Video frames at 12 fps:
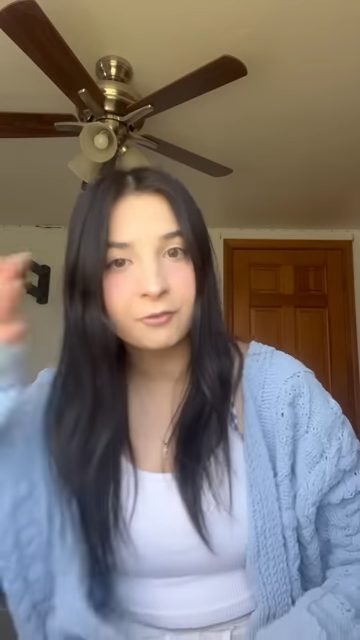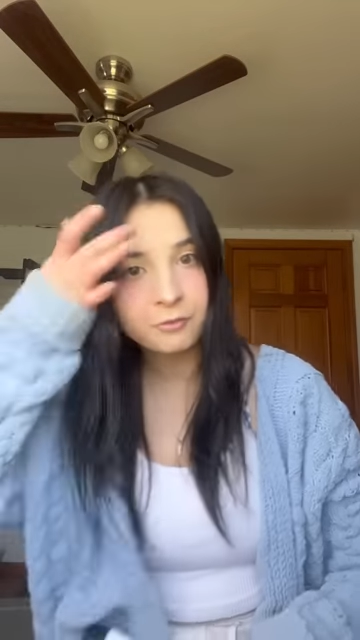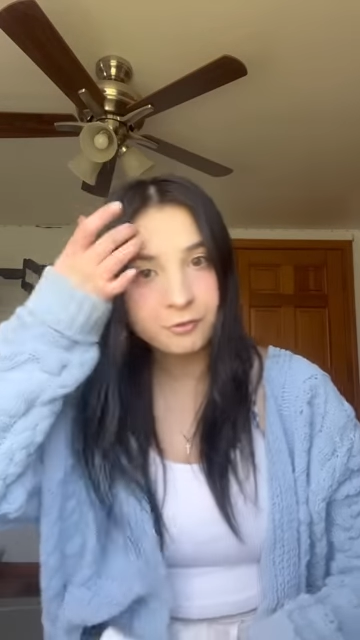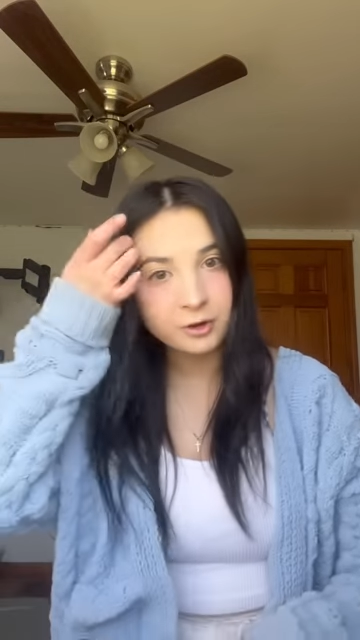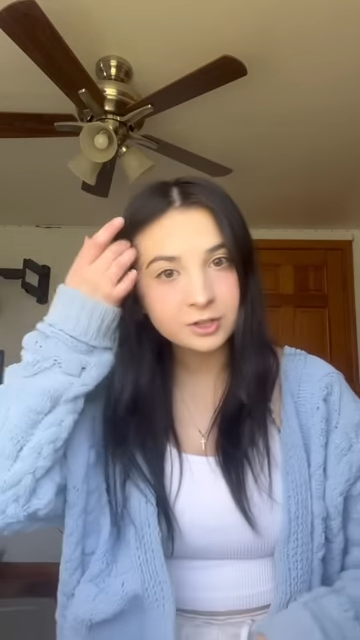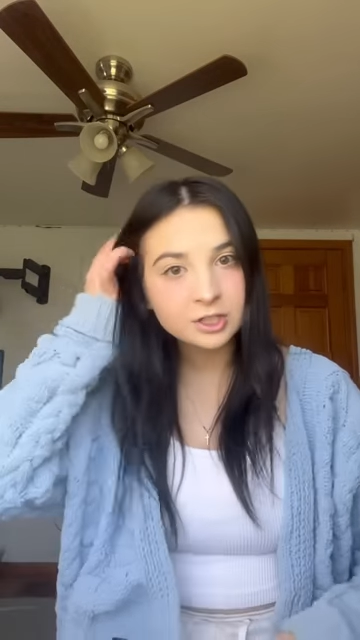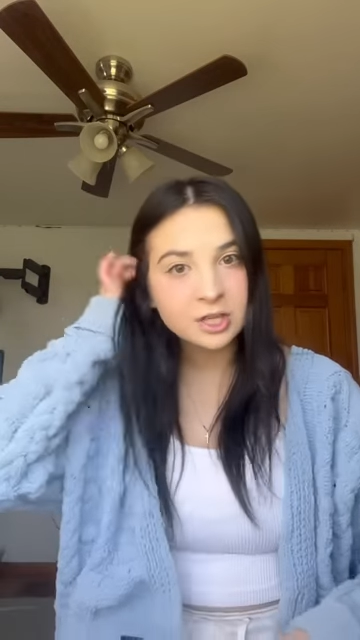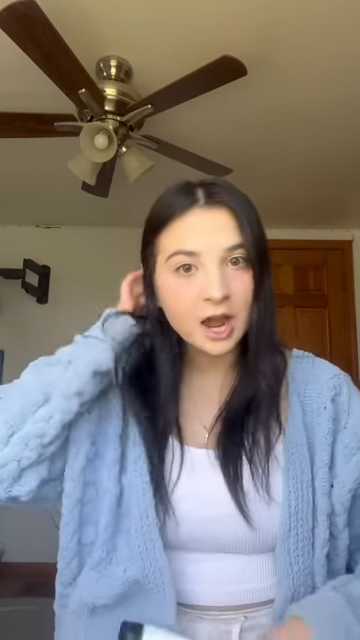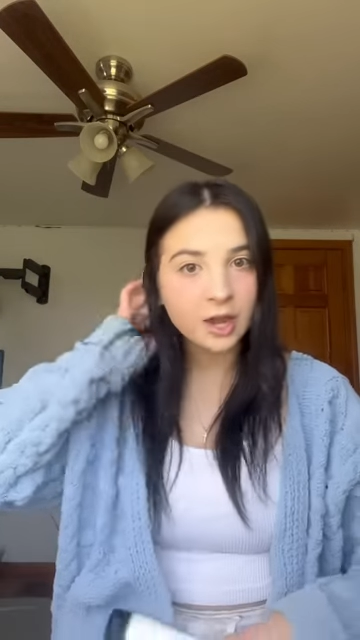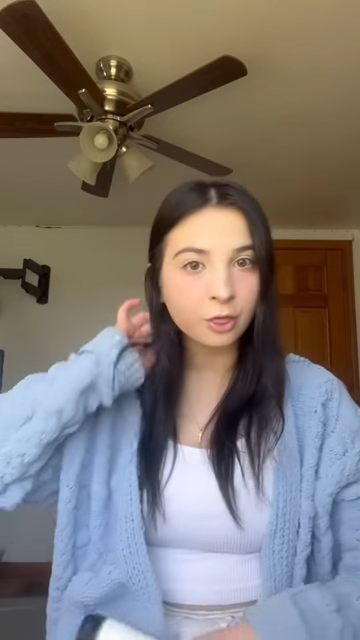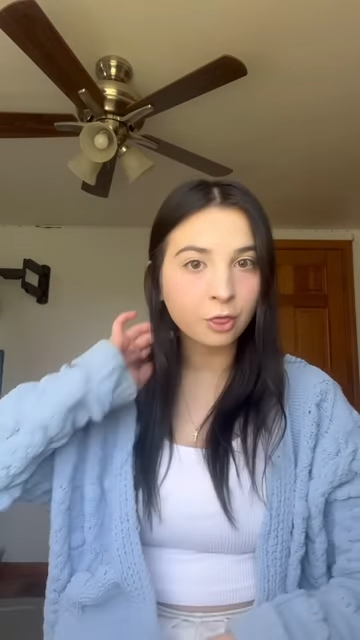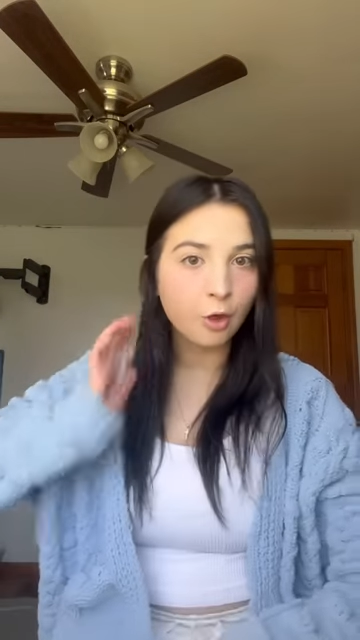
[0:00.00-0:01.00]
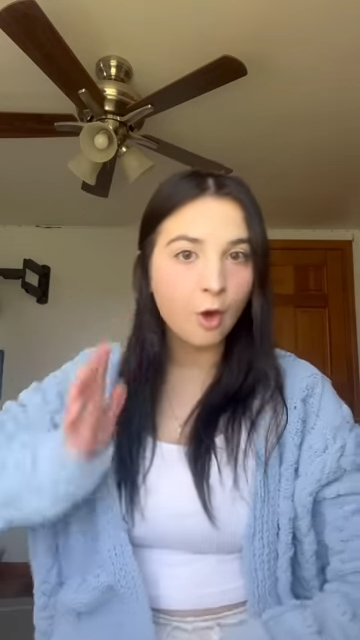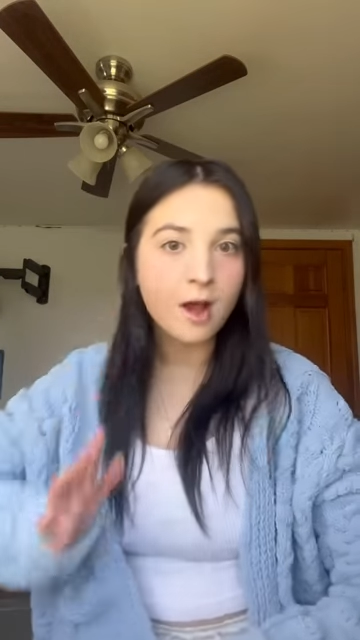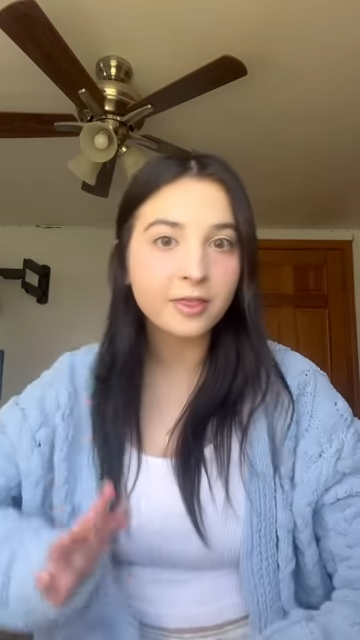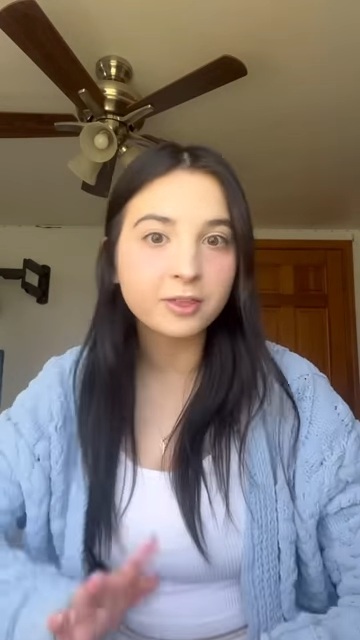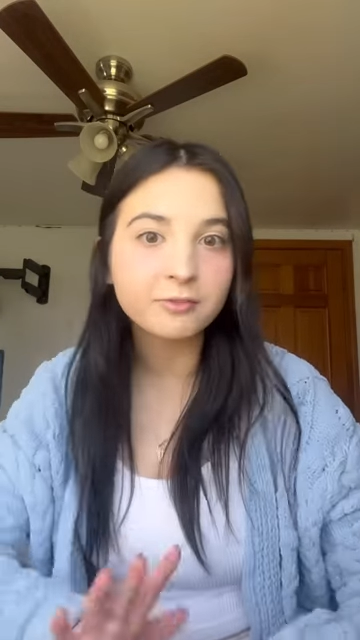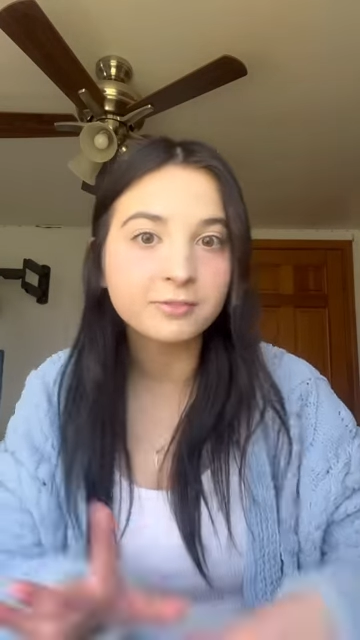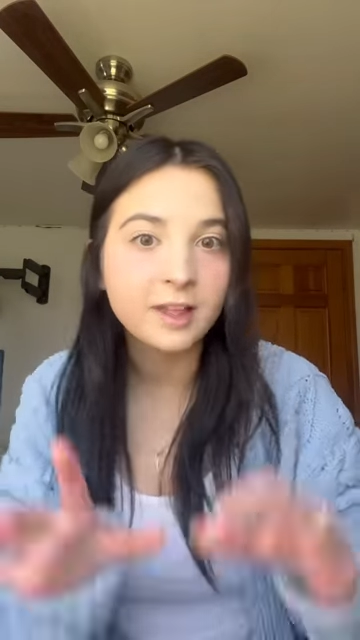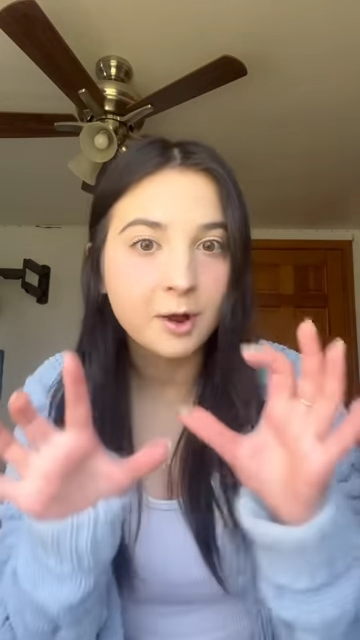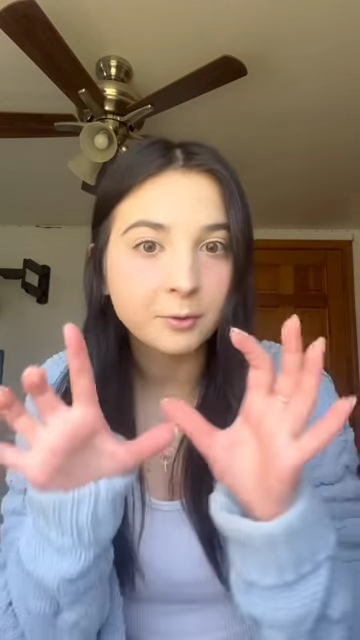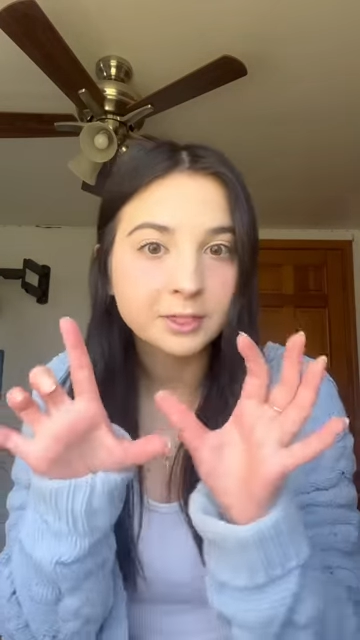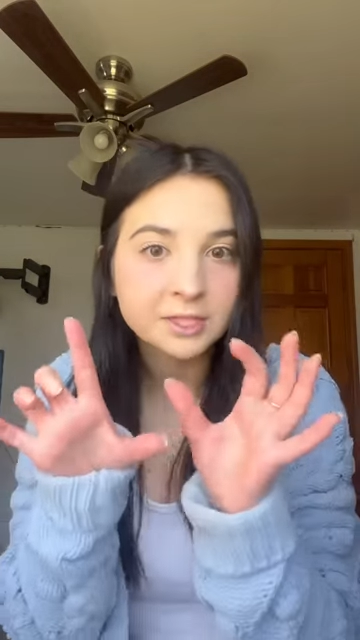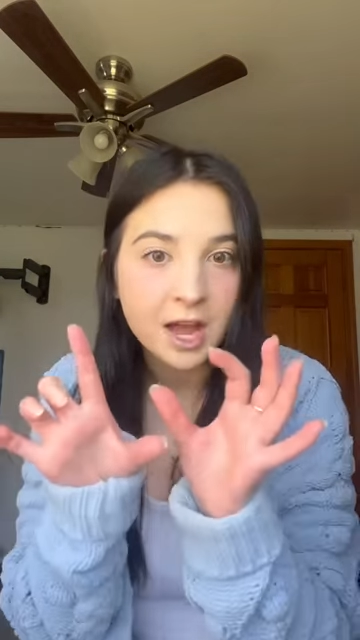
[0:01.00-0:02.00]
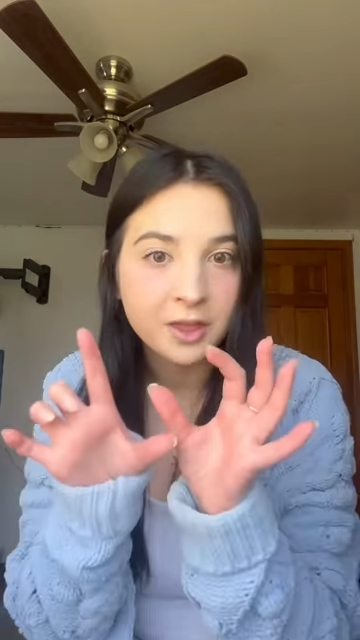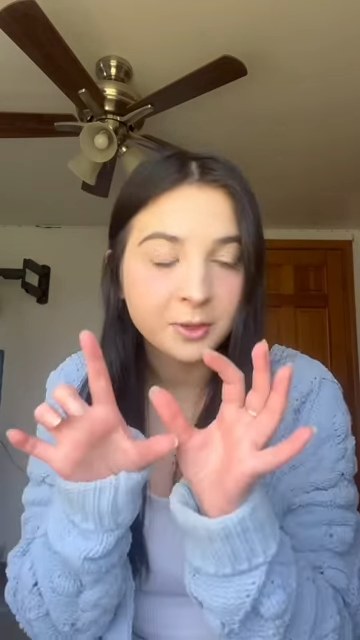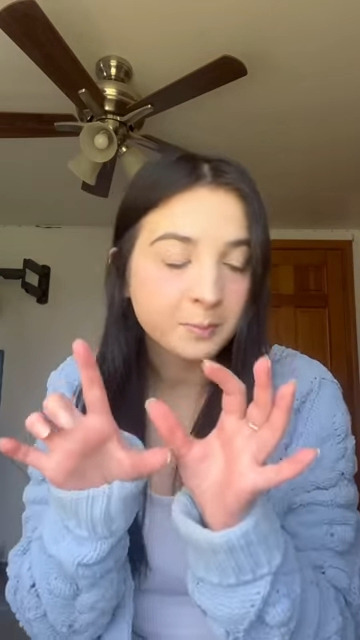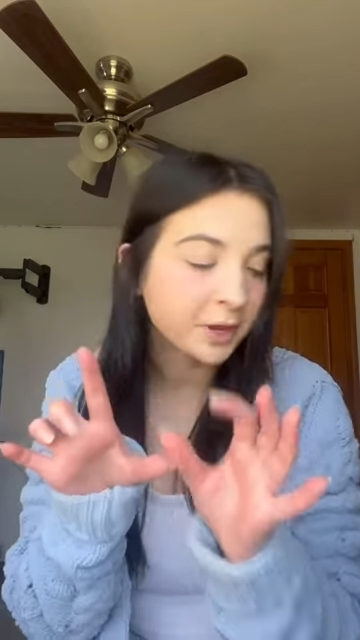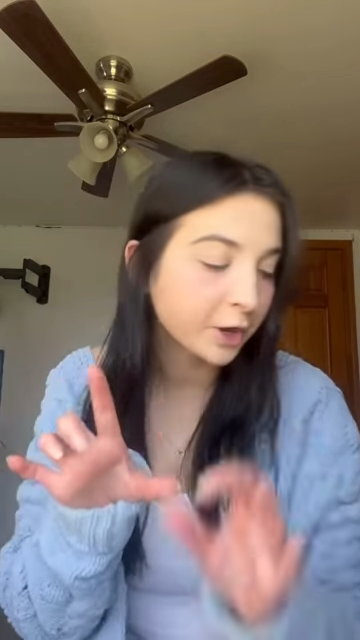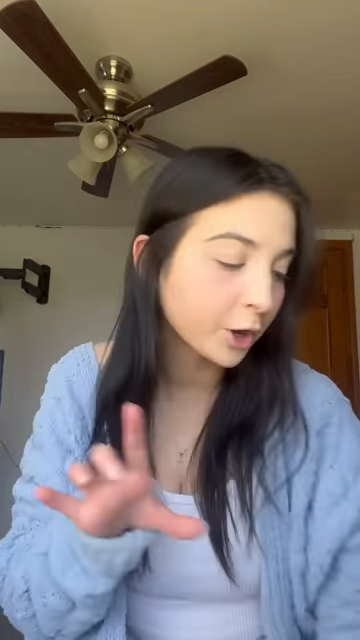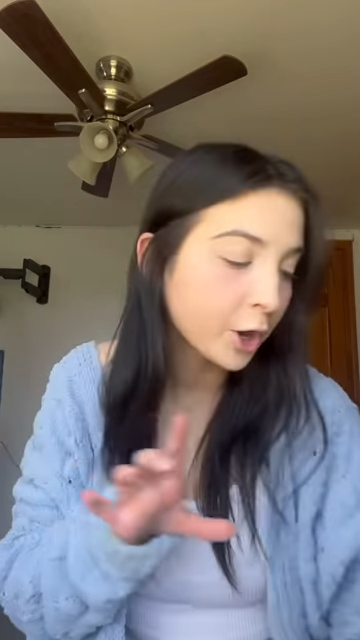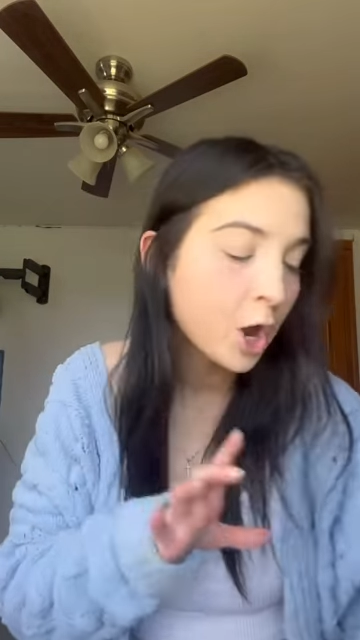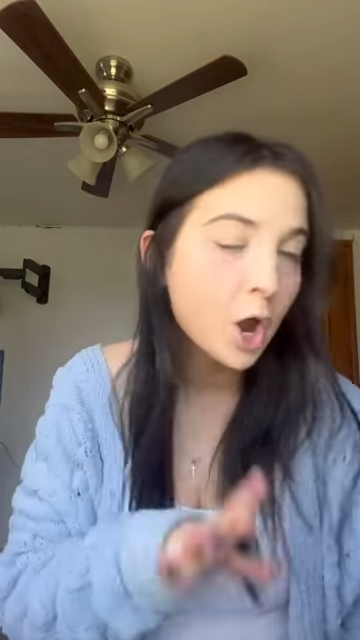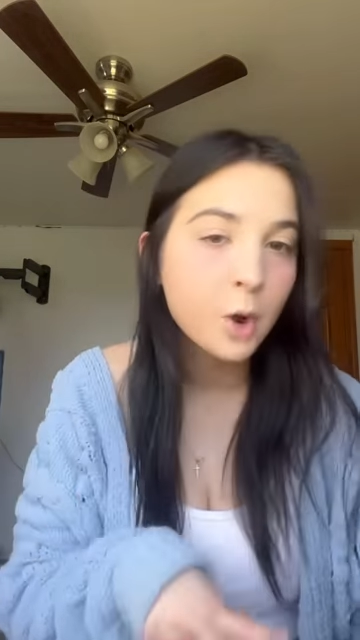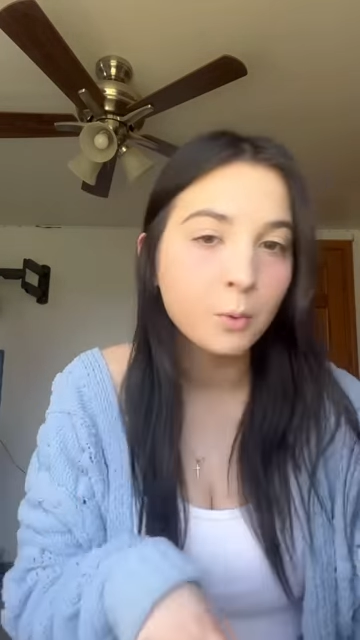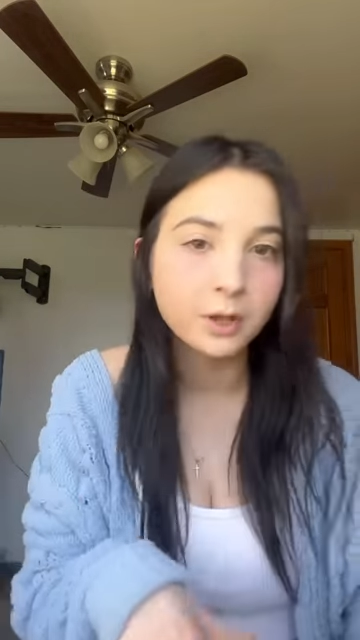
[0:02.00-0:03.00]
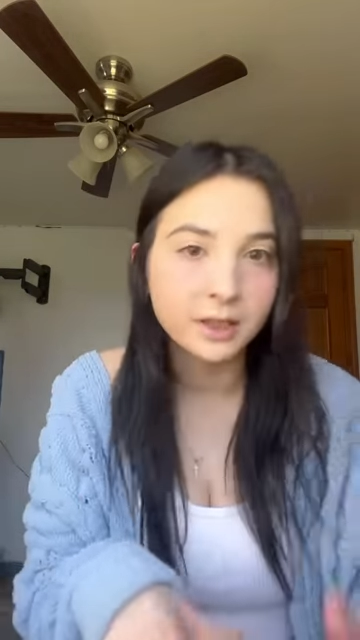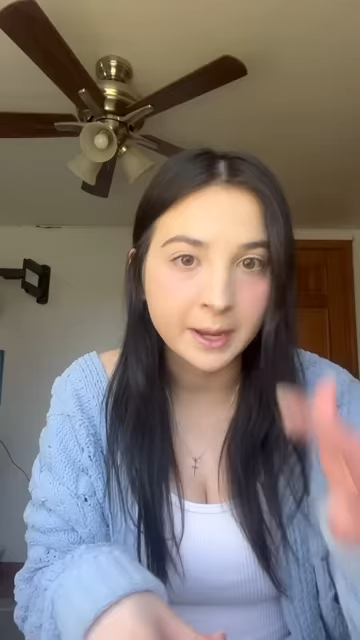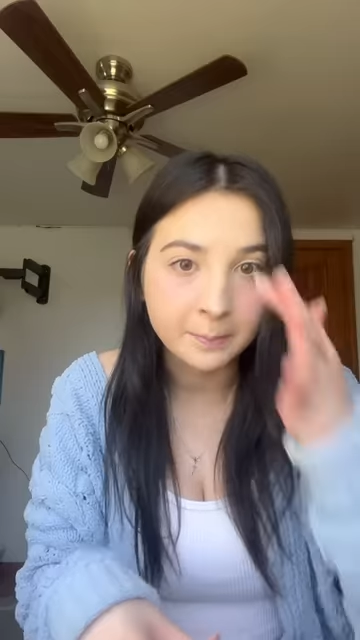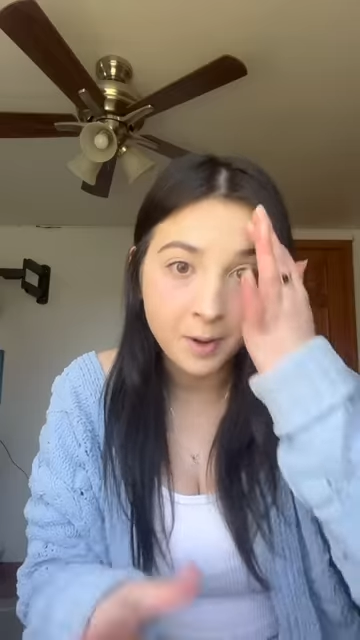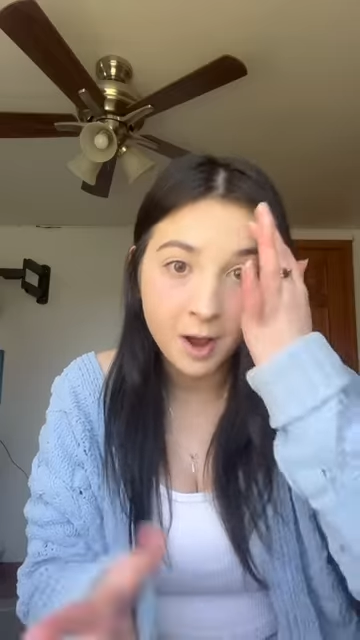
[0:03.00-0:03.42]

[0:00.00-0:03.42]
first, I thought the flowers on the mirror were like